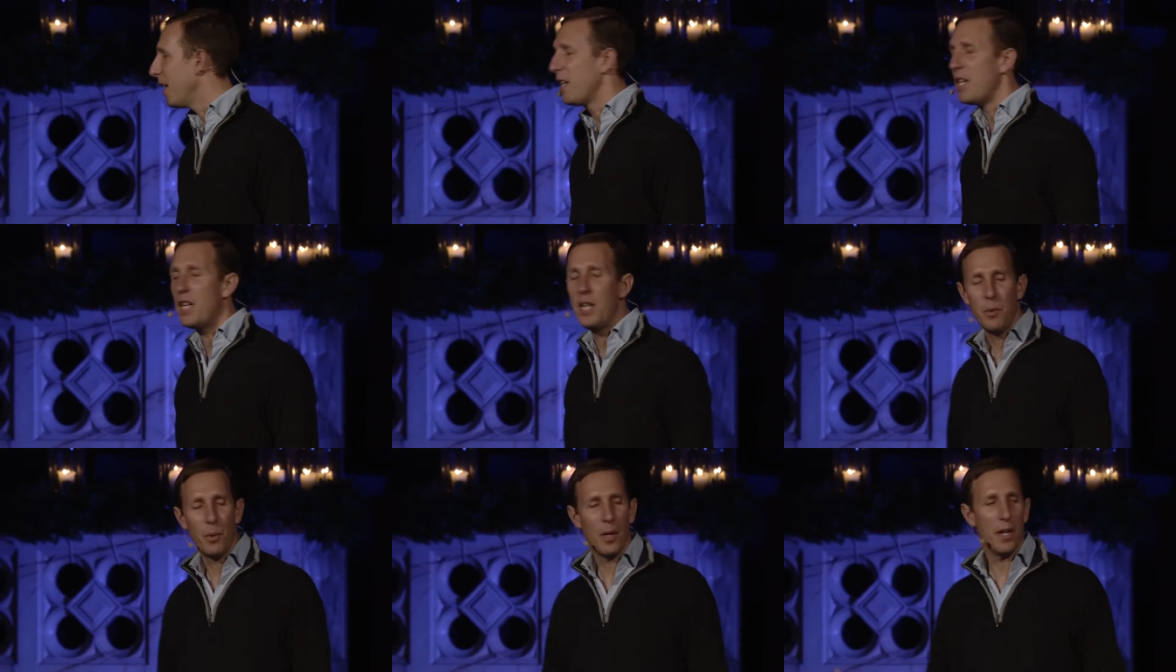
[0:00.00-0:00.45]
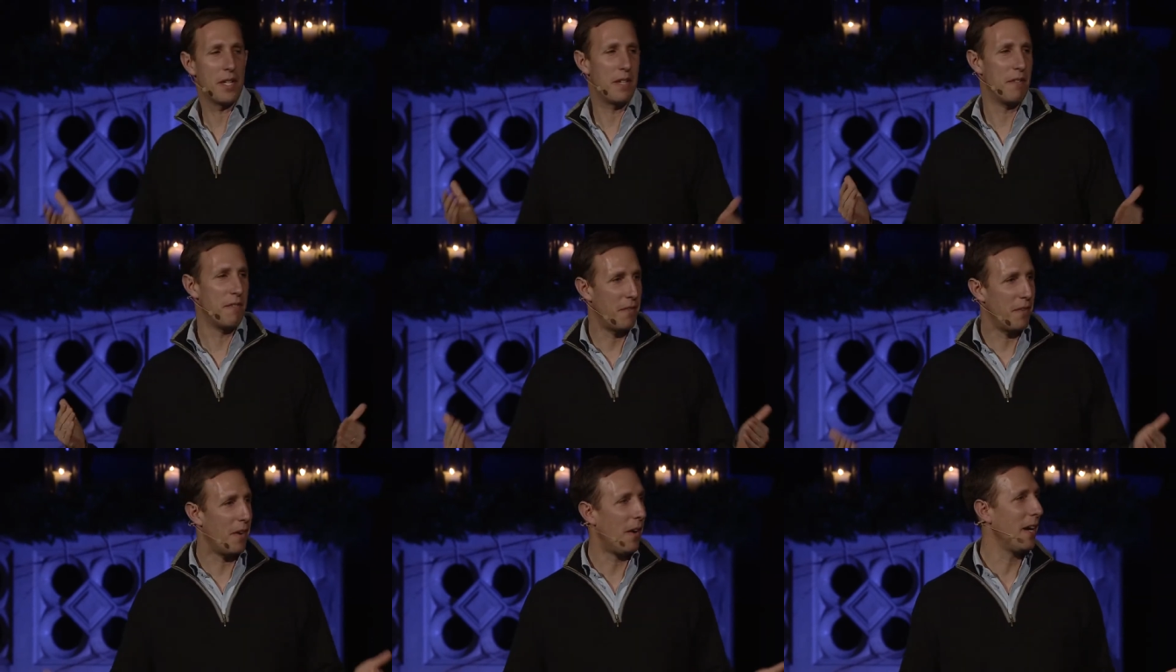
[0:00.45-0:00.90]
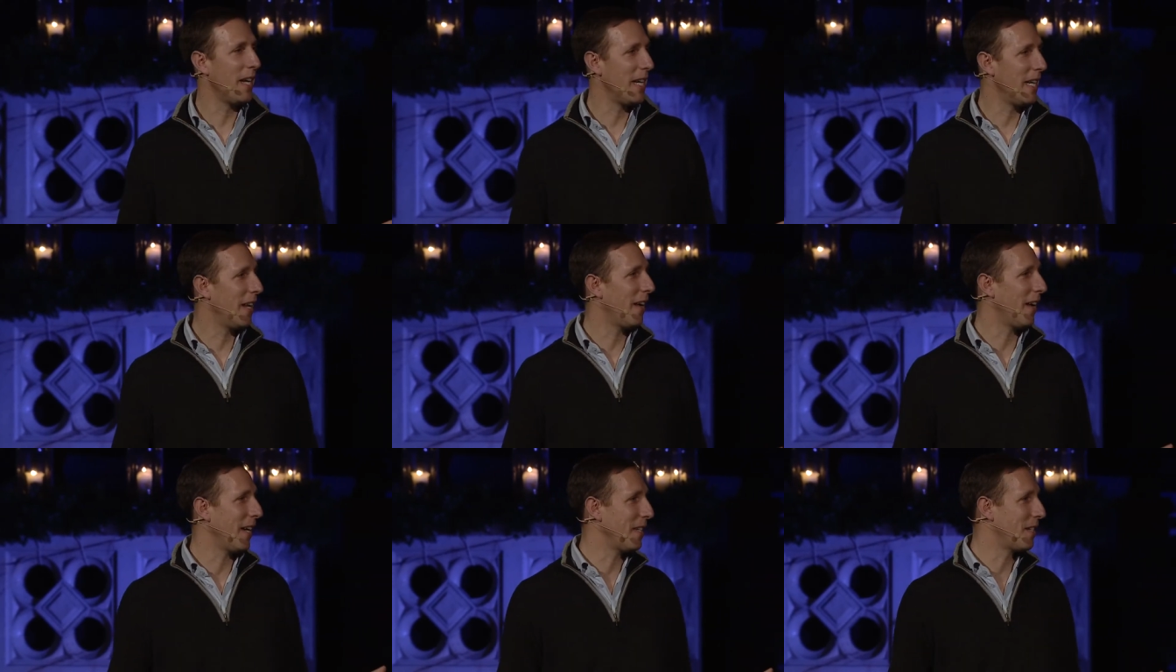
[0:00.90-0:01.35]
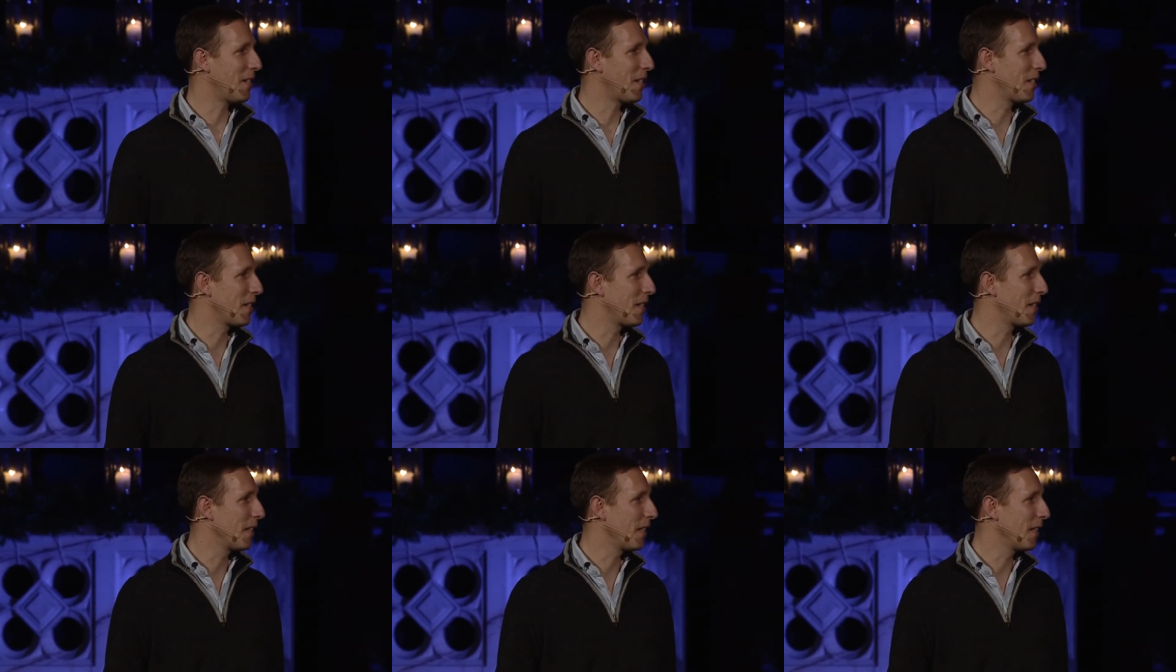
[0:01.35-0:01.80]
You are divine
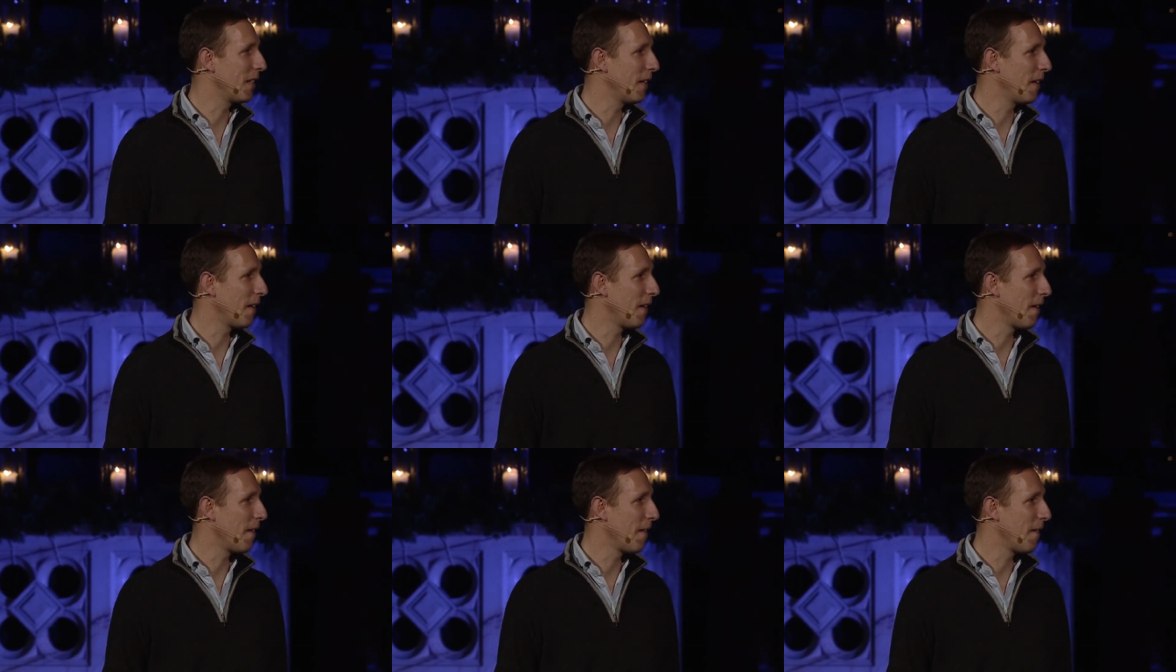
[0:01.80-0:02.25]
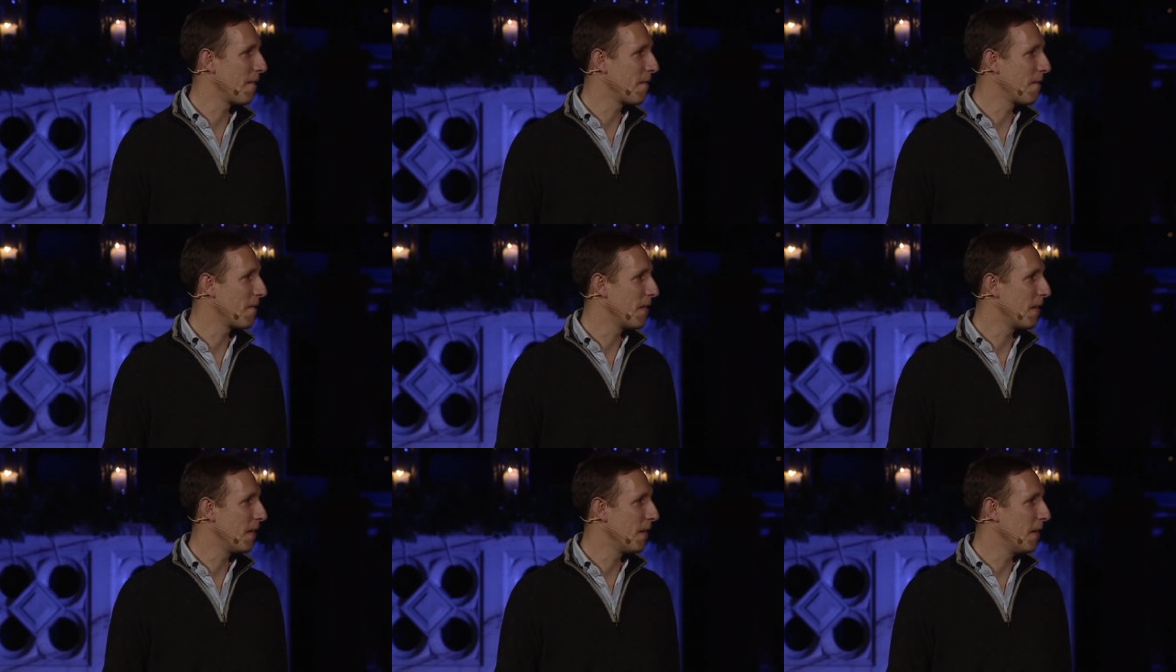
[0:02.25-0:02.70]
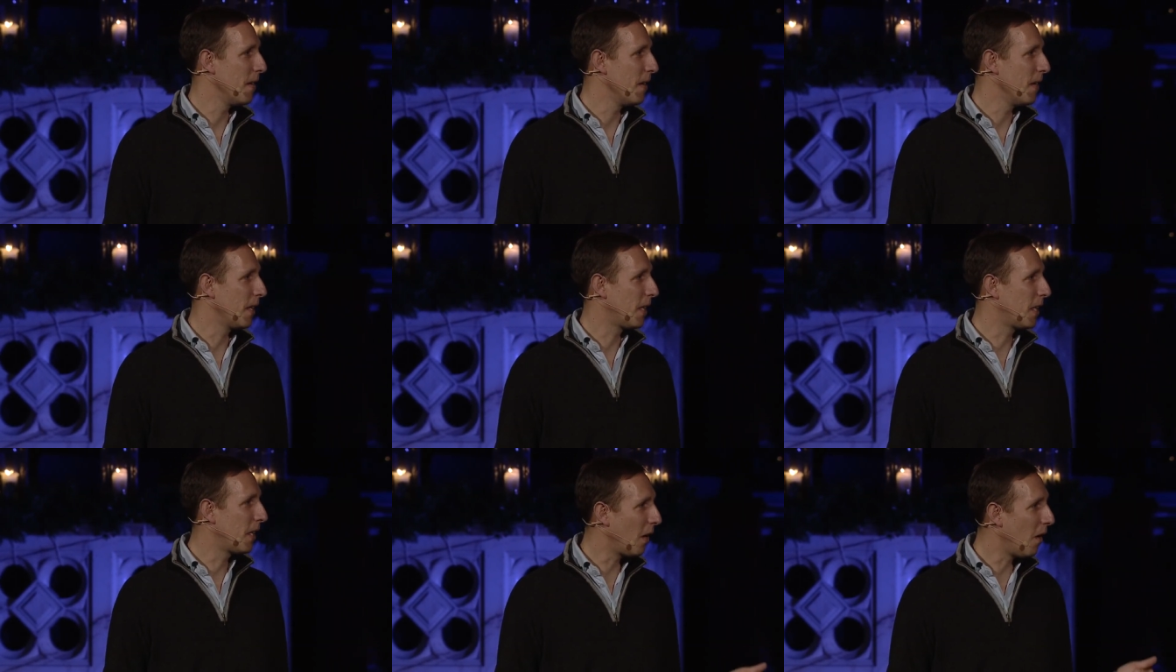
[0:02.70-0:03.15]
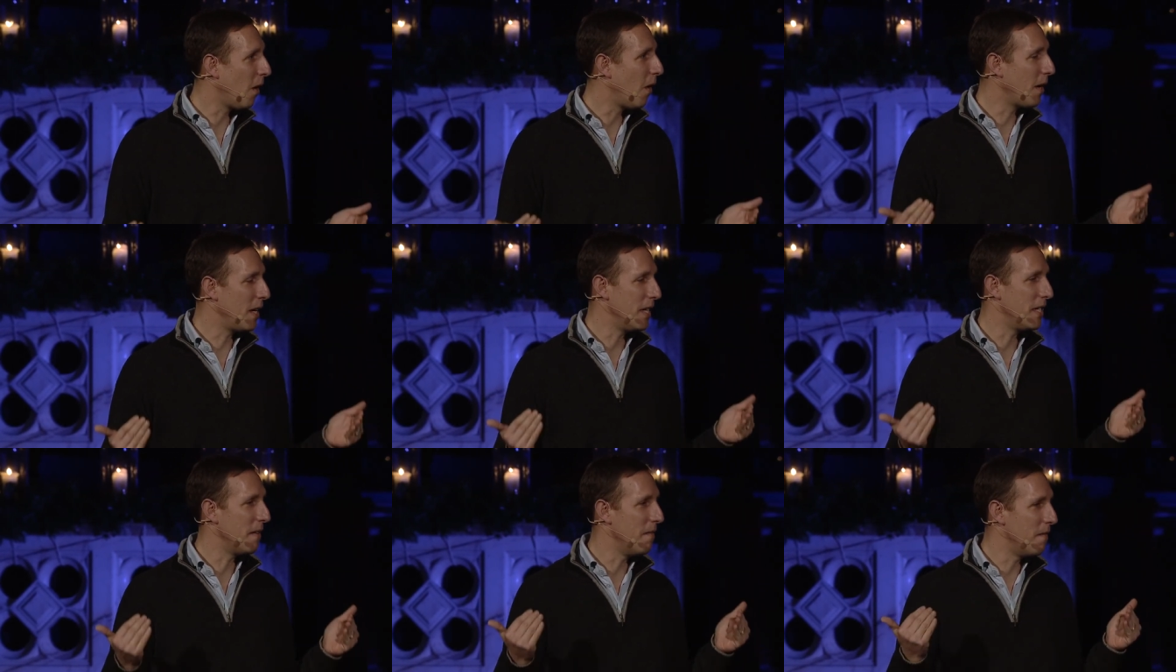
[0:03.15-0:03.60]
lights.
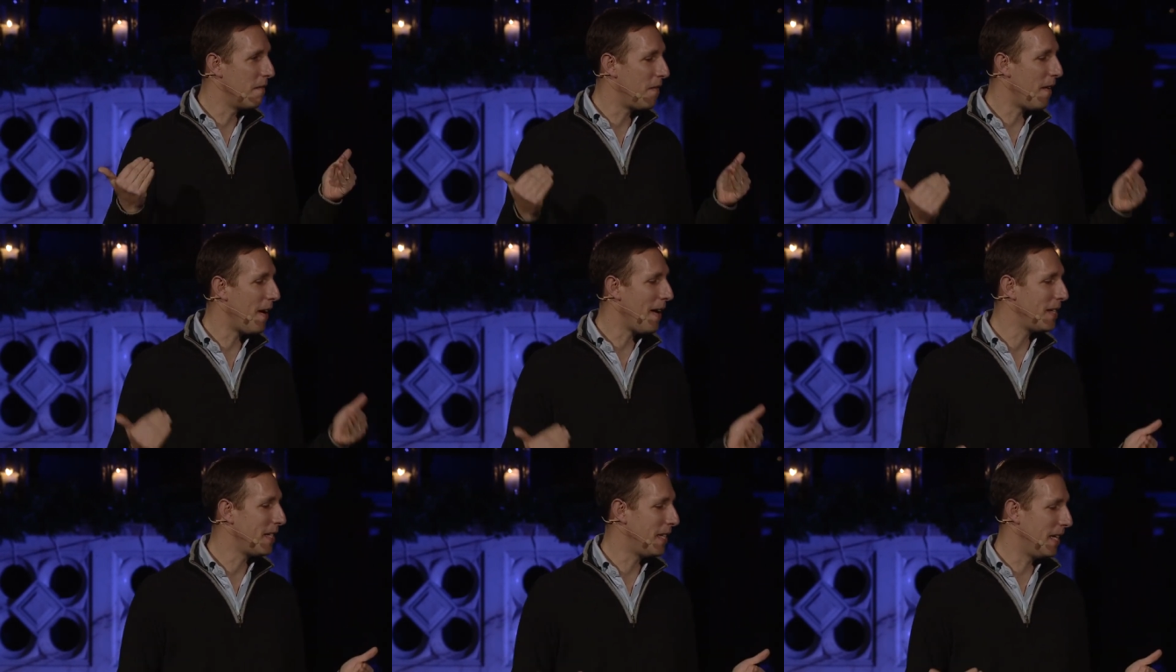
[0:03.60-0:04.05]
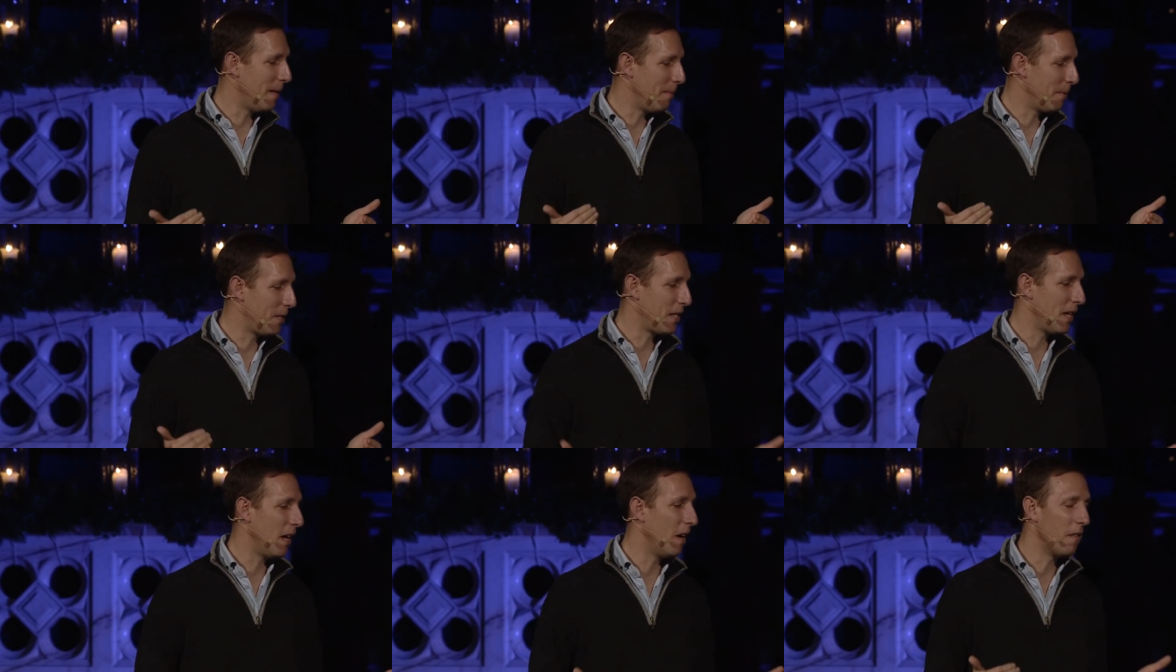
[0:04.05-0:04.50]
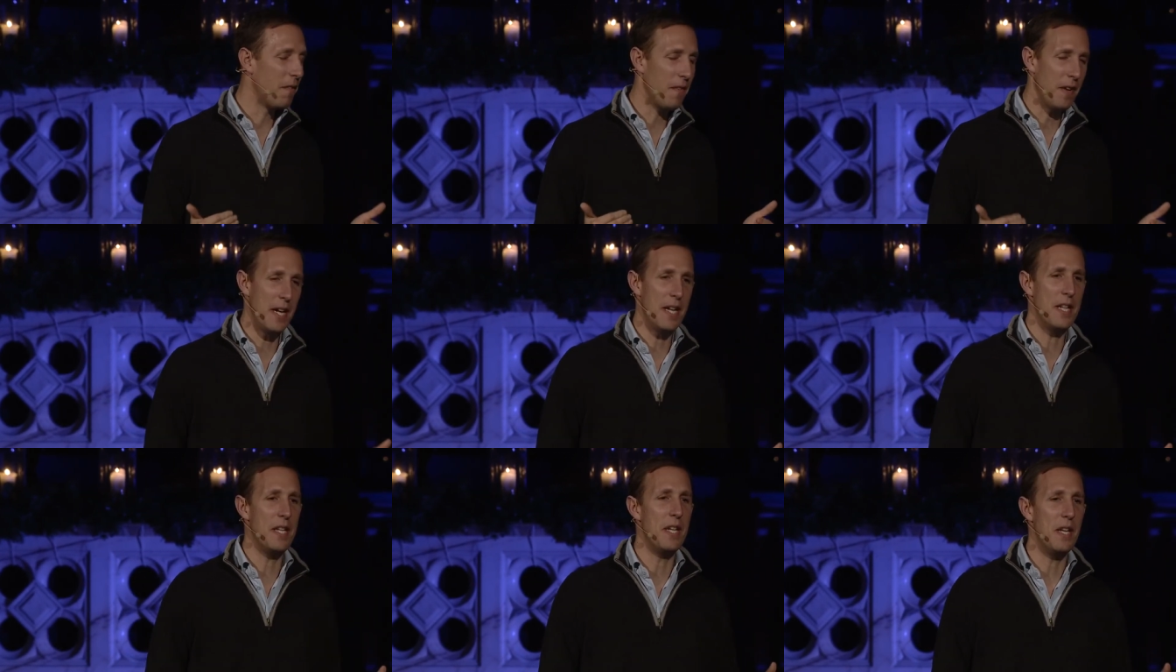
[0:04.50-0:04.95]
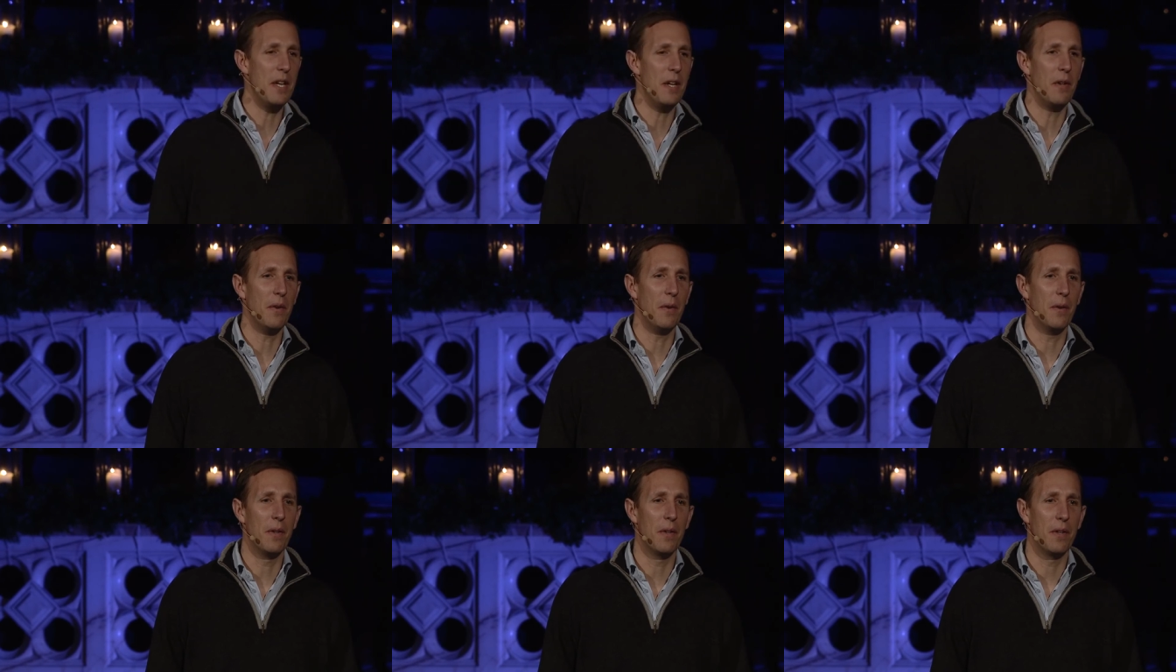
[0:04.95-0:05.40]
God has invested himself in
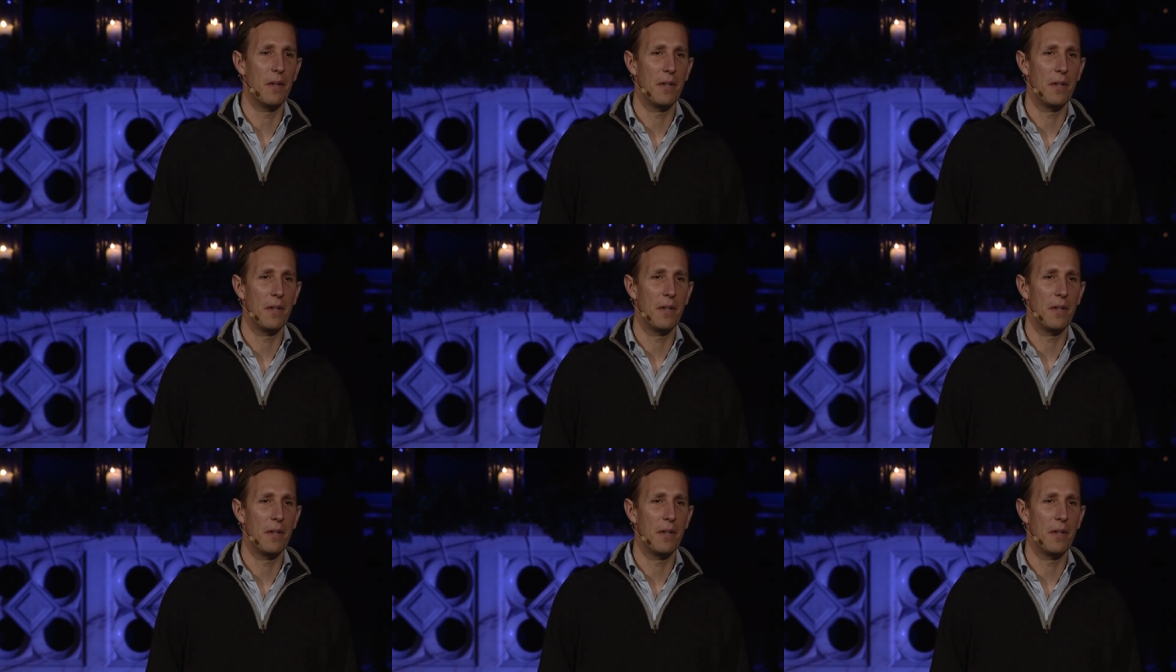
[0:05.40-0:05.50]
you.